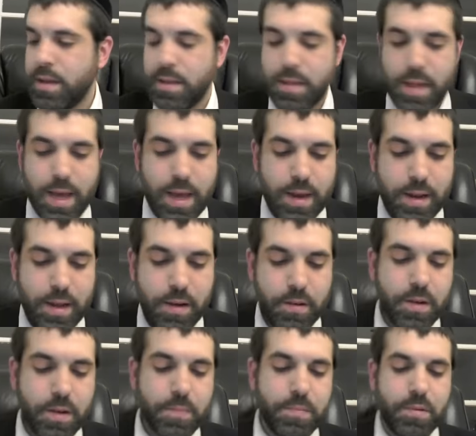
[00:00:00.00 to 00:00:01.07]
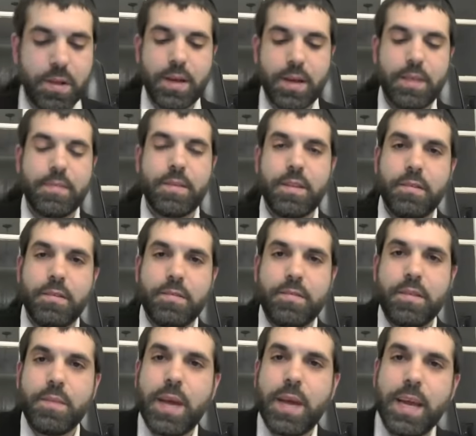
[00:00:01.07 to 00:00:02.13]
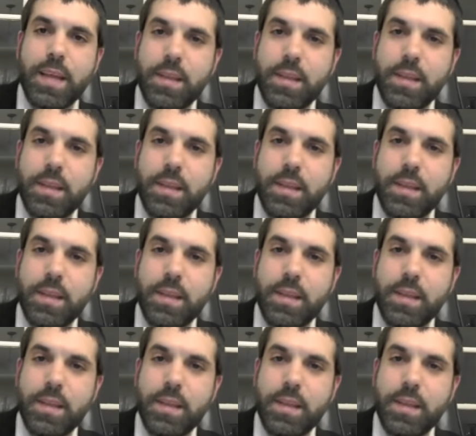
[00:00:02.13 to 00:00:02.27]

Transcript: that herein implies that there's some